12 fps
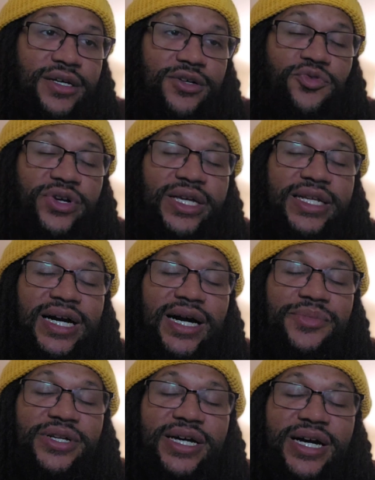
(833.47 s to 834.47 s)
Queen
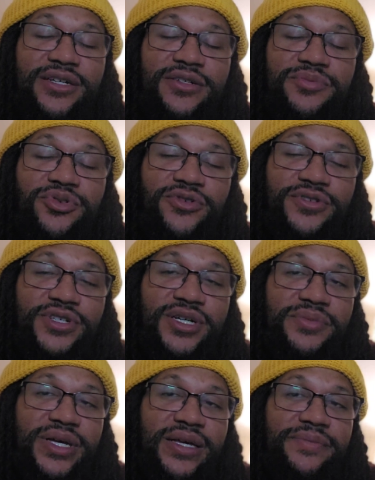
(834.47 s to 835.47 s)
Aminata pulls
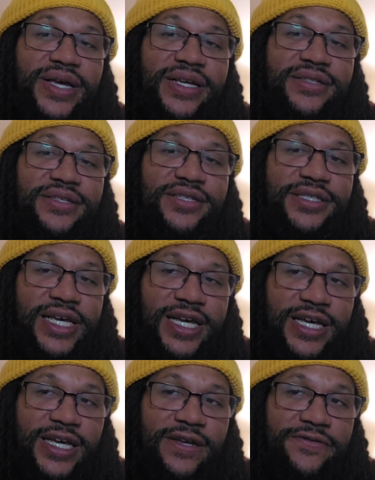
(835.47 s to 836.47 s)
up and makes the
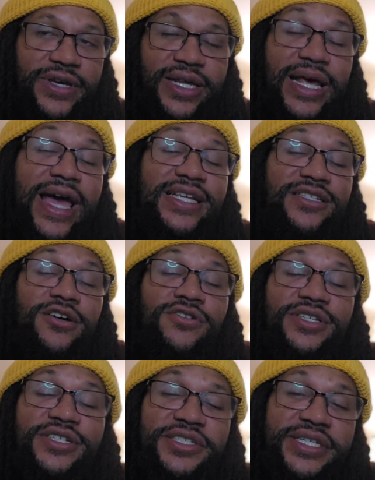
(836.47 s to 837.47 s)
save. And as all
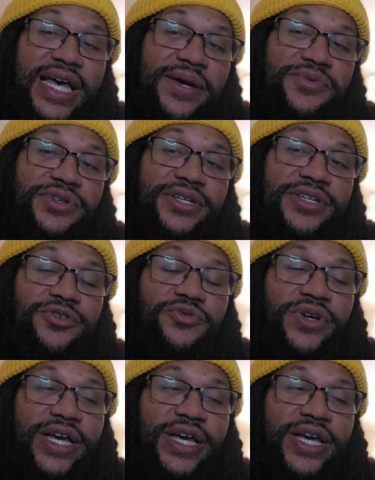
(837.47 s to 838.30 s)
this is happening, you